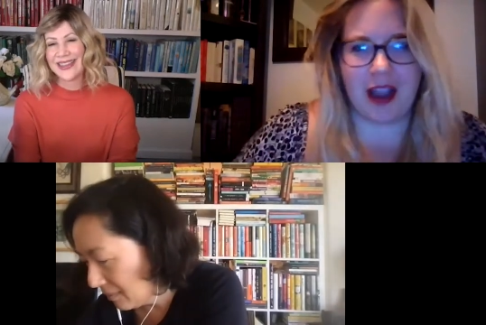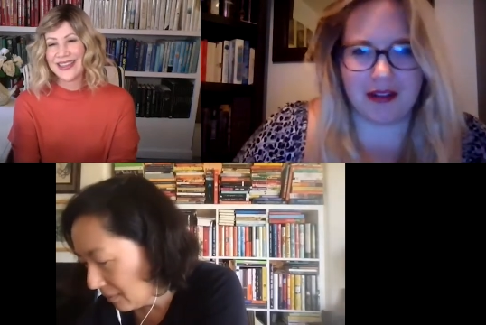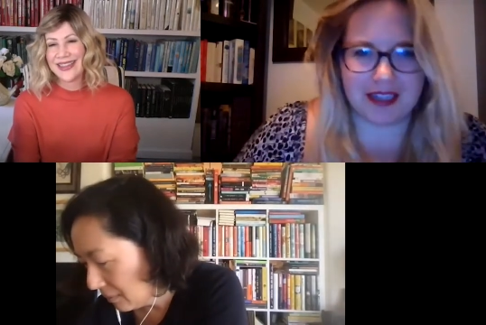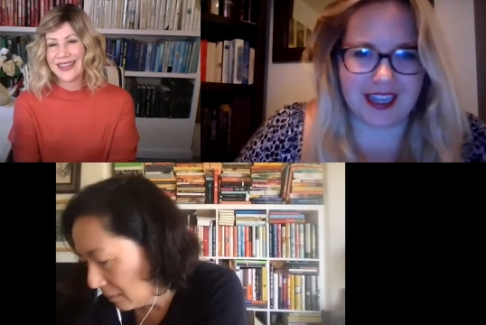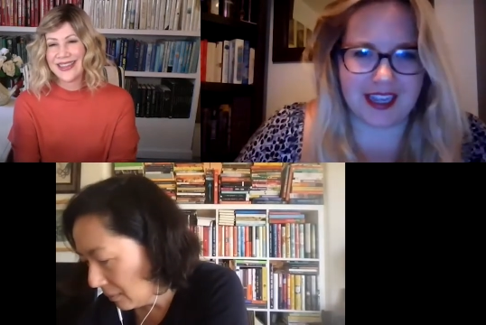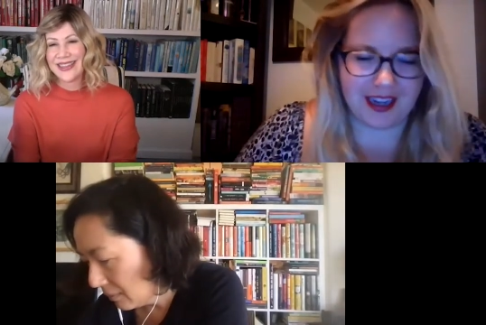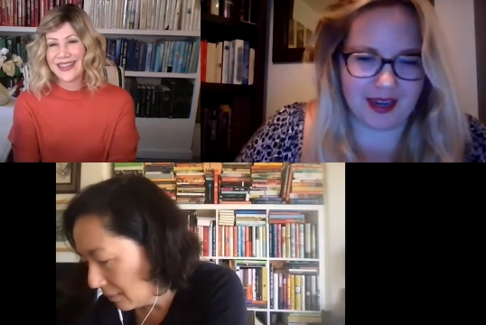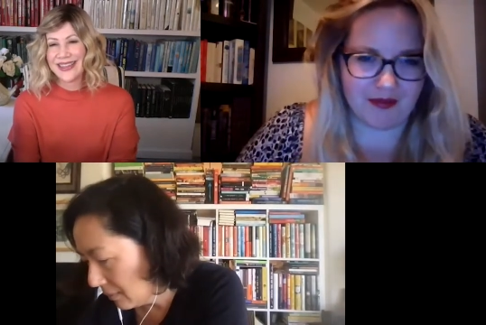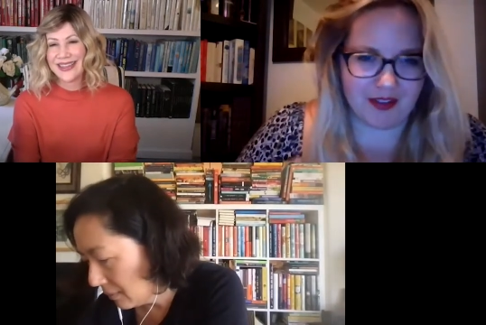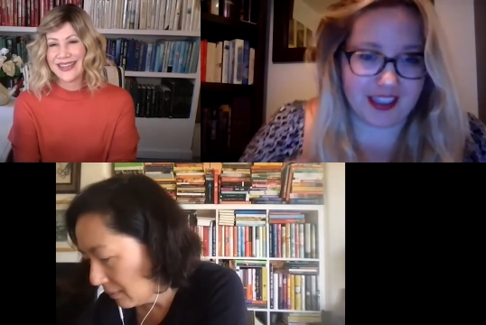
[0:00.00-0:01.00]
Speaker 1: how excited I
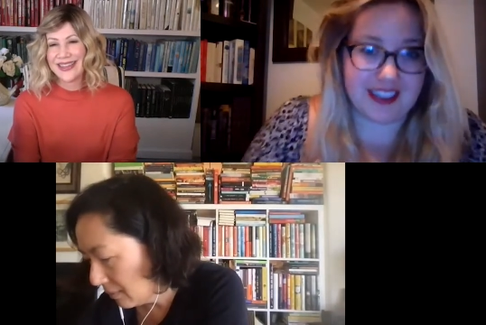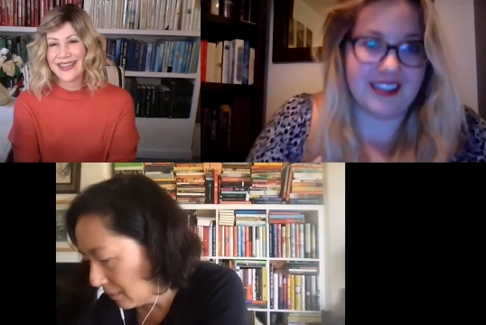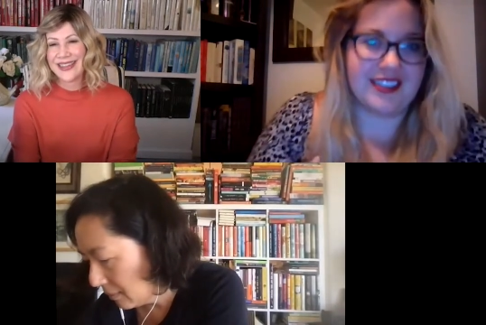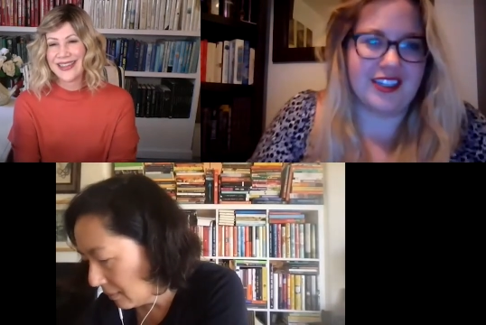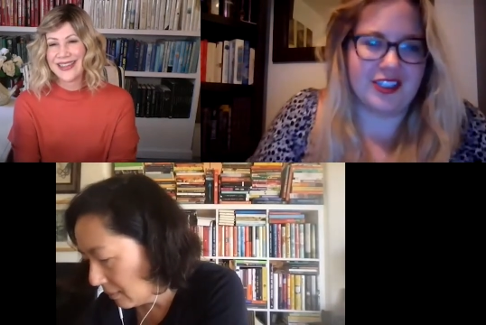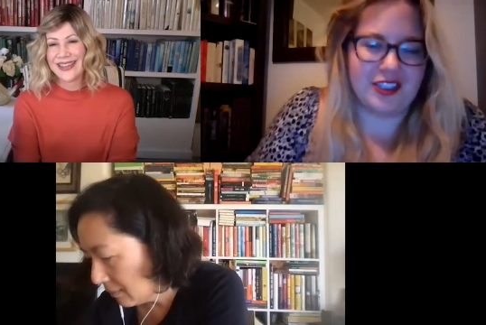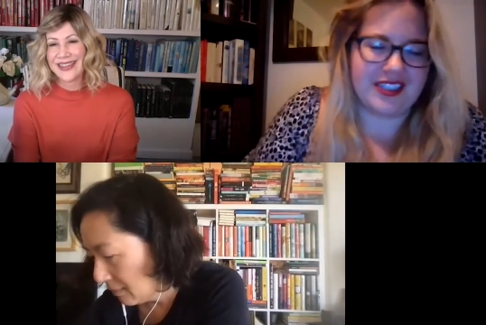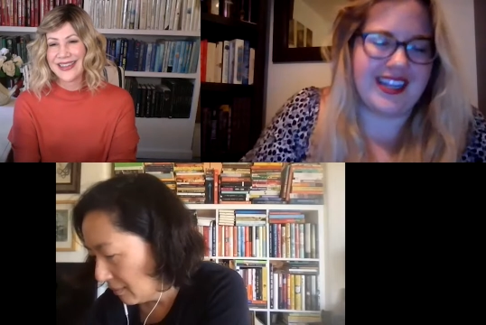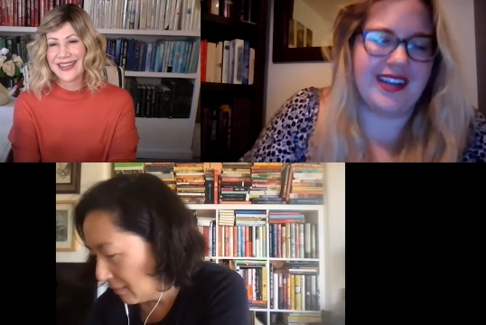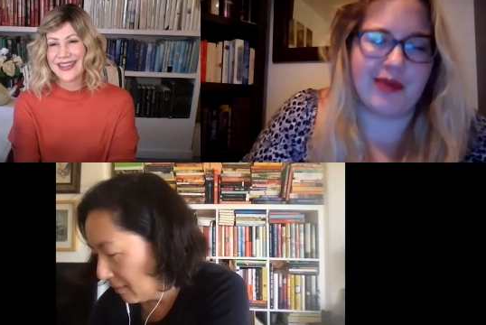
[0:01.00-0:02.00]
am for this discussion
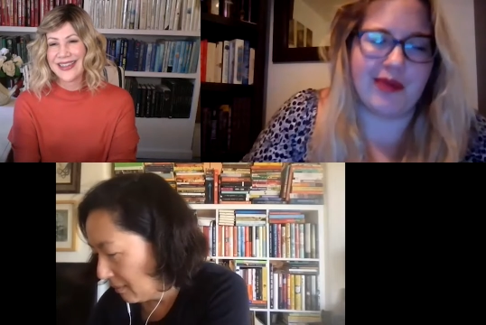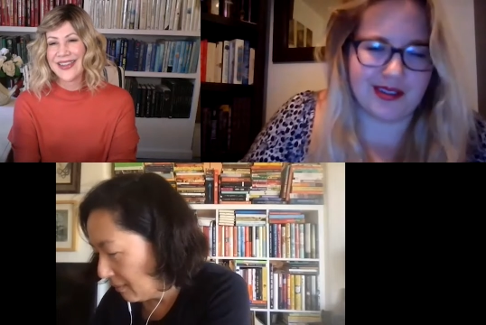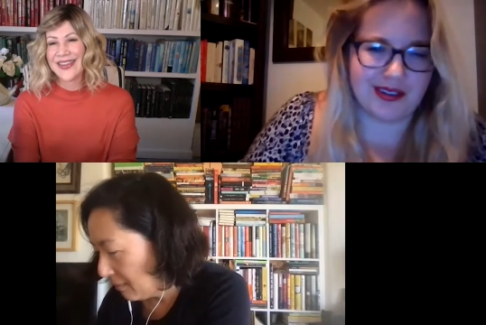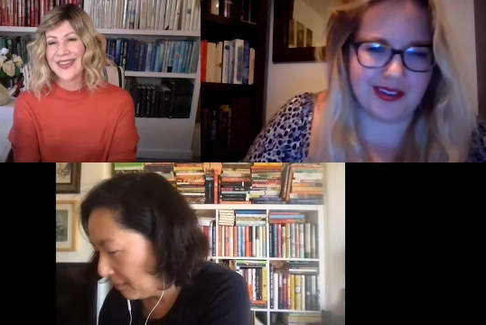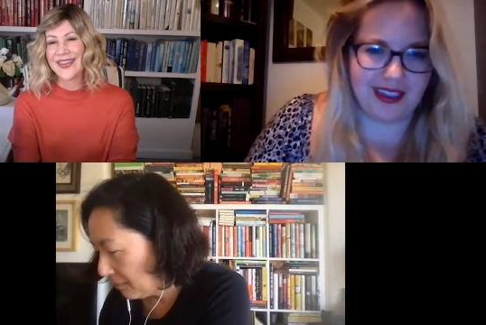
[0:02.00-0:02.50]
just on a personal